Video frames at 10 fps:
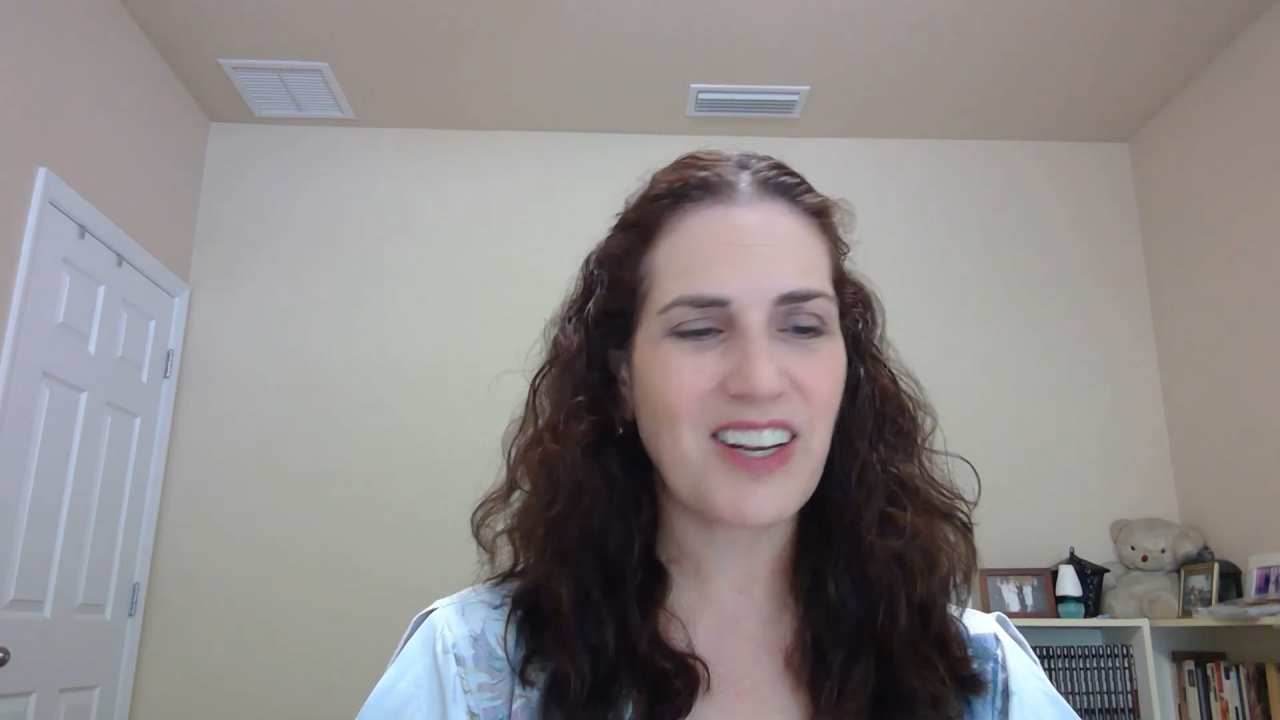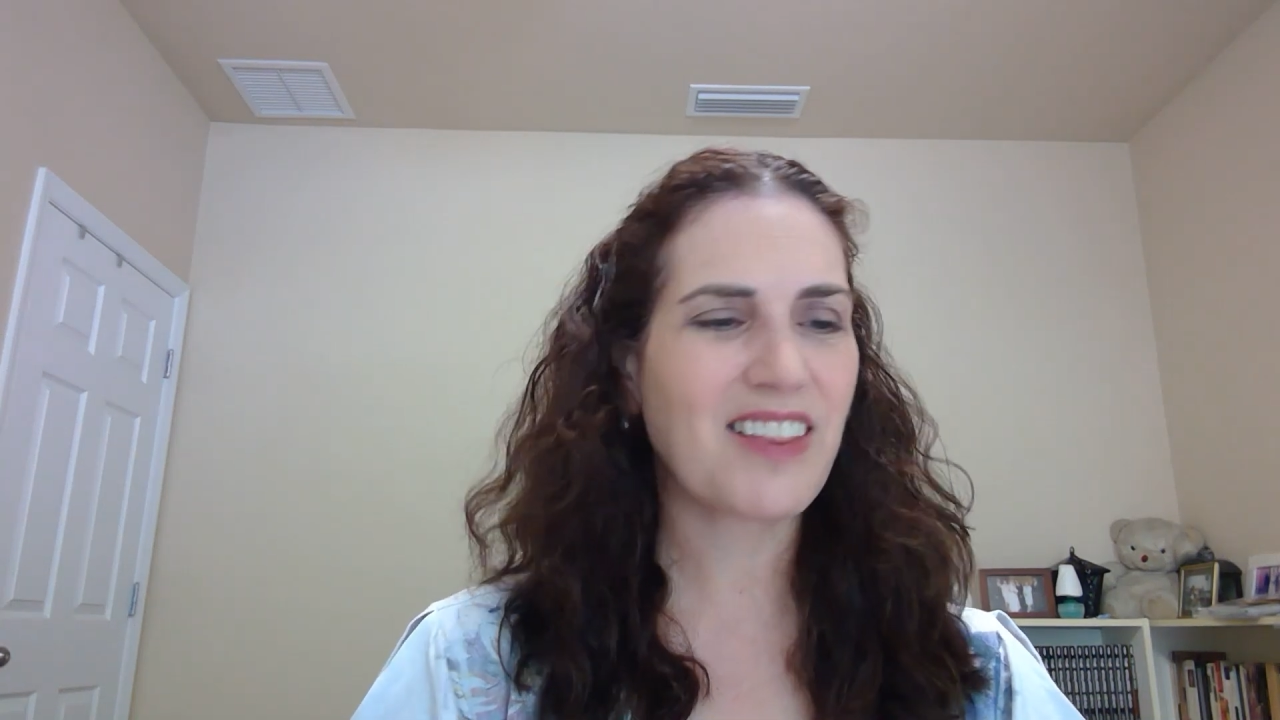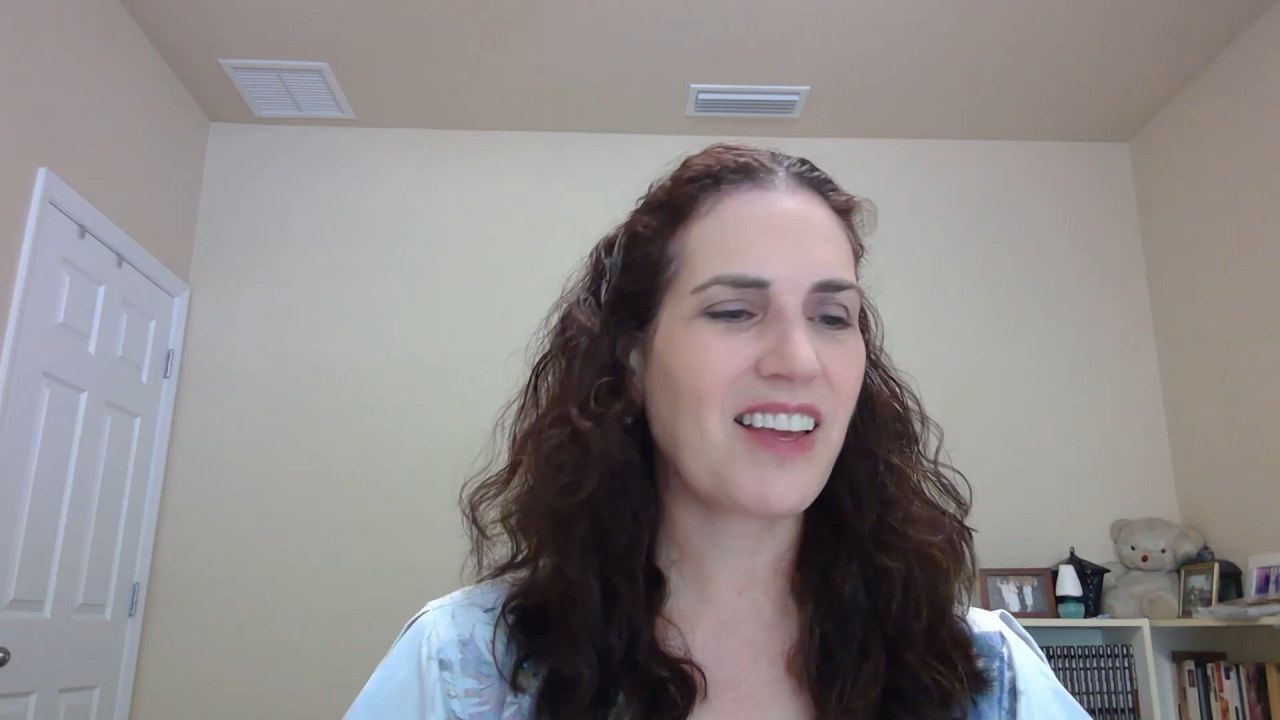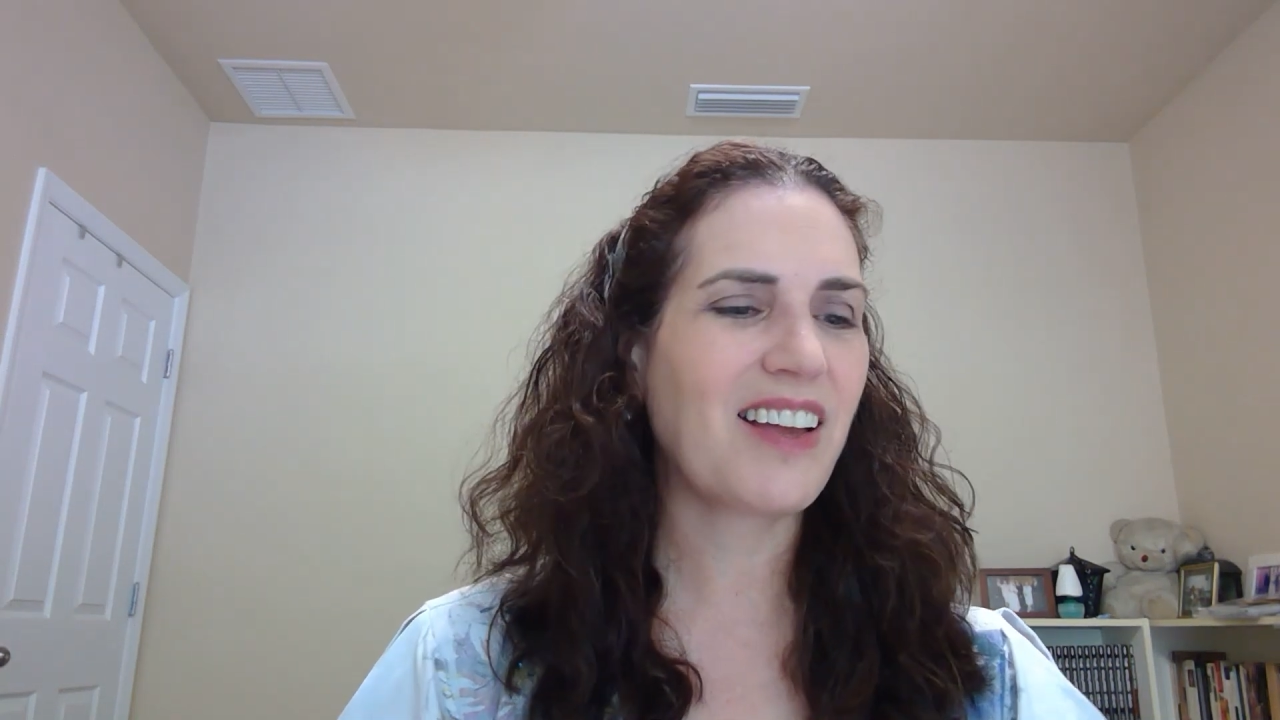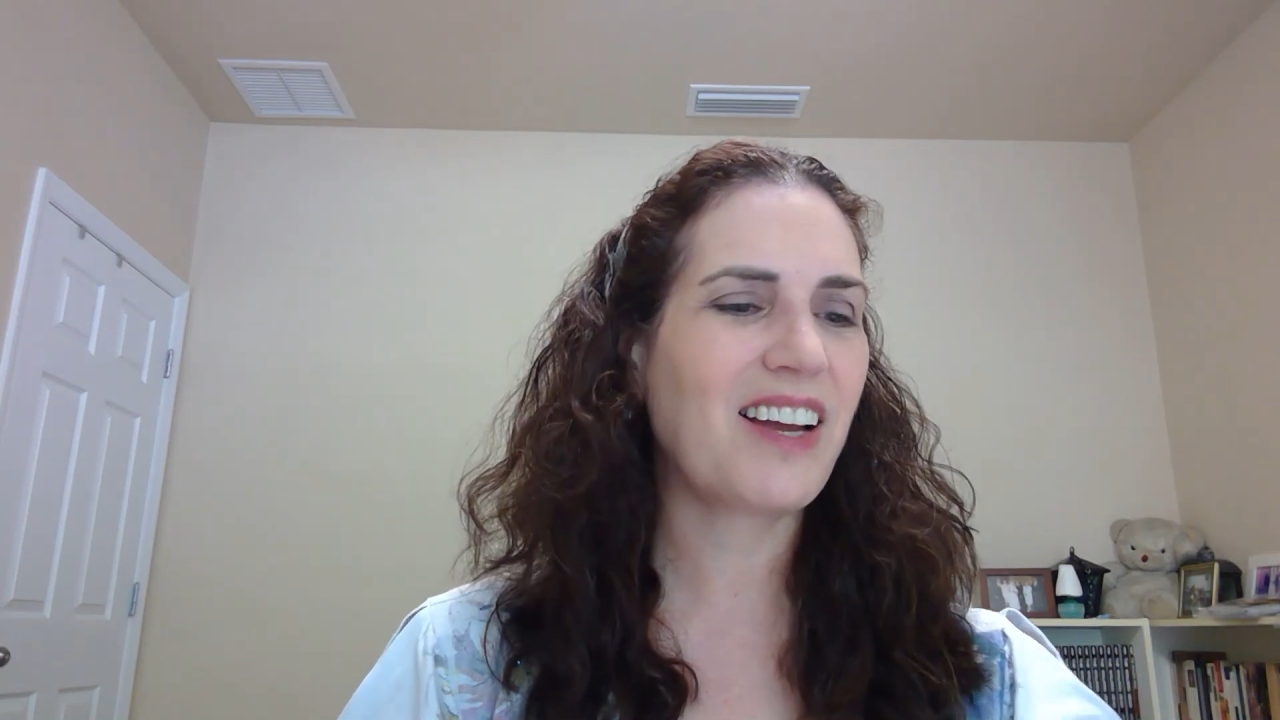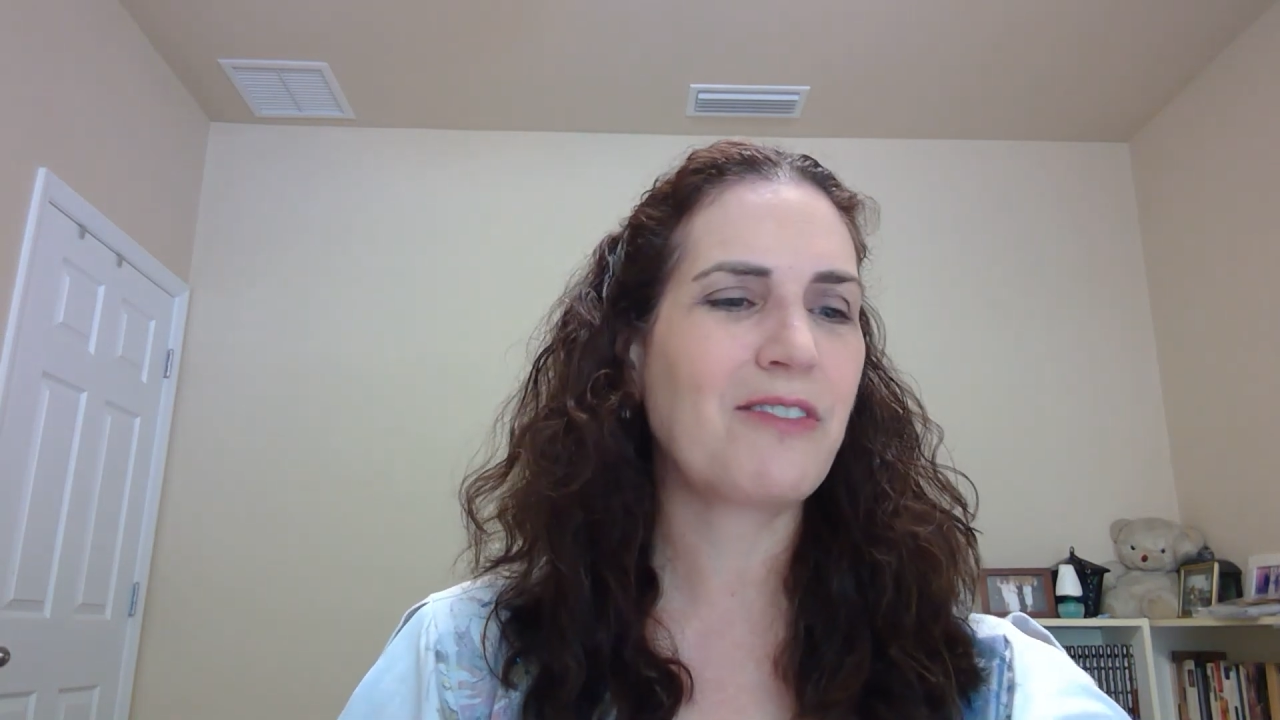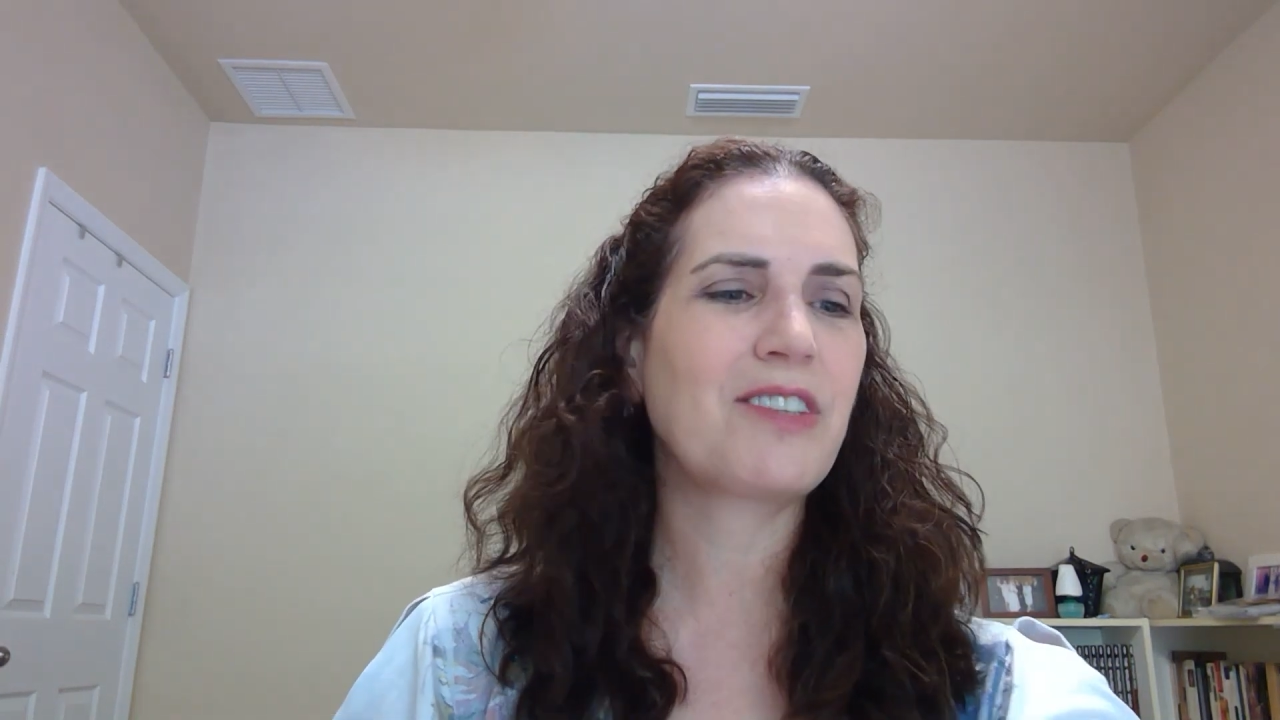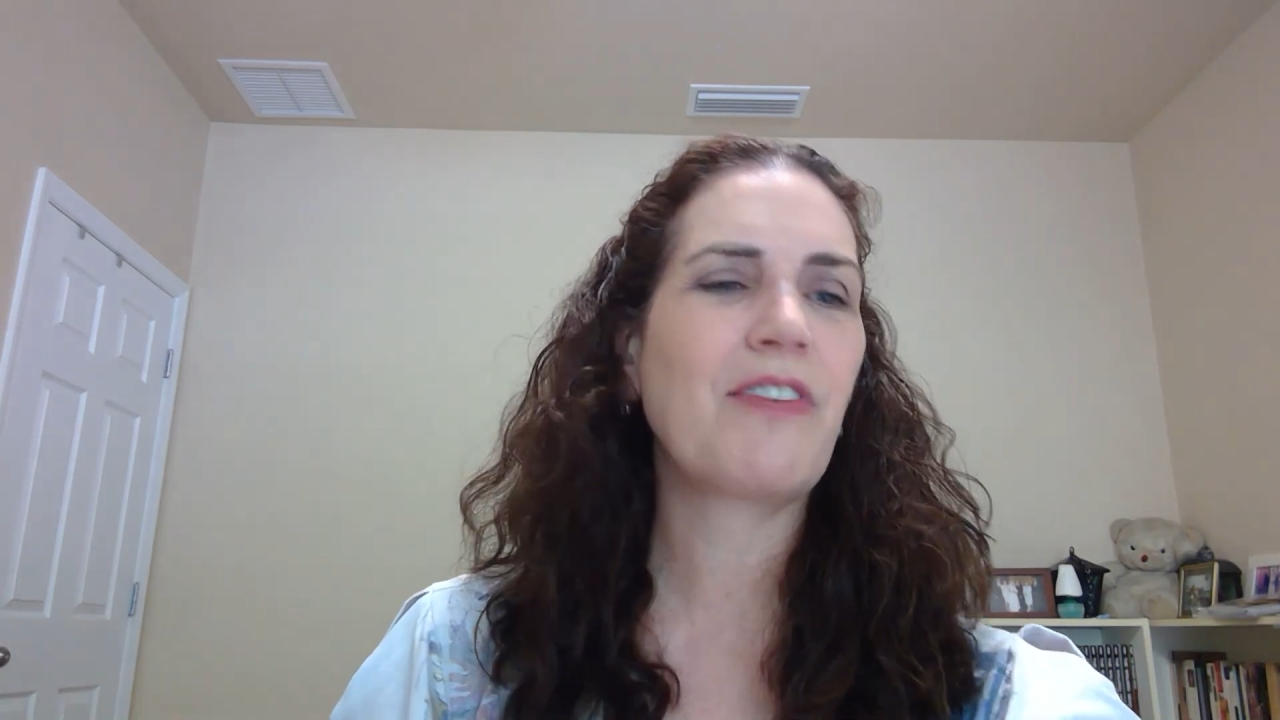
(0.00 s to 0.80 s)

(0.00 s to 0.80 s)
I think I was